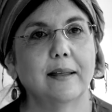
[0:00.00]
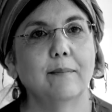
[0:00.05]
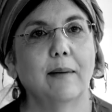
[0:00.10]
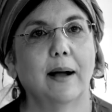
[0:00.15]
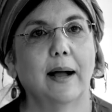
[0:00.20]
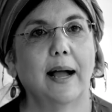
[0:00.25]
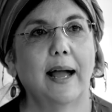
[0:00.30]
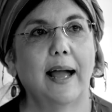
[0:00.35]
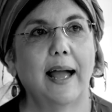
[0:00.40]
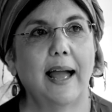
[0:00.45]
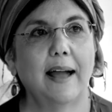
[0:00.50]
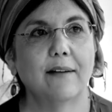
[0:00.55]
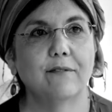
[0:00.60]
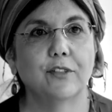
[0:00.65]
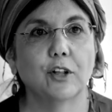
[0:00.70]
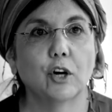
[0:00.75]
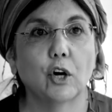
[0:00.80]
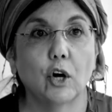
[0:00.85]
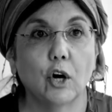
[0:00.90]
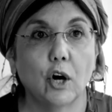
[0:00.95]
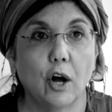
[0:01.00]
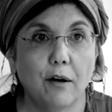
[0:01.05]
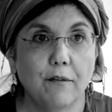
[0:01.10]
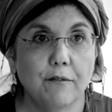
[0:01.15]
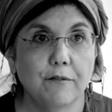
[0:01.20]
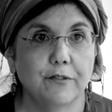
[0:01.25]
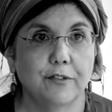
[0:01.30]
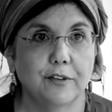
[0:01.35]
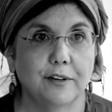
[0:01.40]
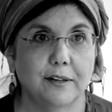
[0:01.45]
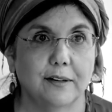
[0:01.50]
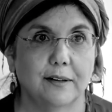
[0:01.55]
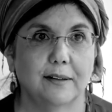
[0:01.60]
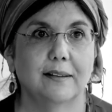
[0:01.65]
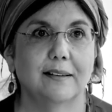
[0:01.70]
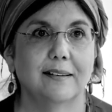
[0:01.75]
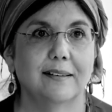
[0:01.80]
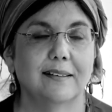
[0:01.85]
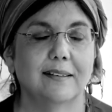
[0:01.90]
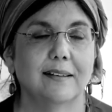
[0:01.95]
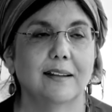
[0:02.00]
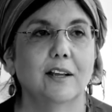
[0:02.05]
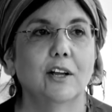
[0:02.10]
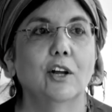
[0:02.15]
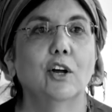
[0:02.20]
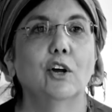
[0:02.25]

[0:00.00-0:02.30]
them have the confidence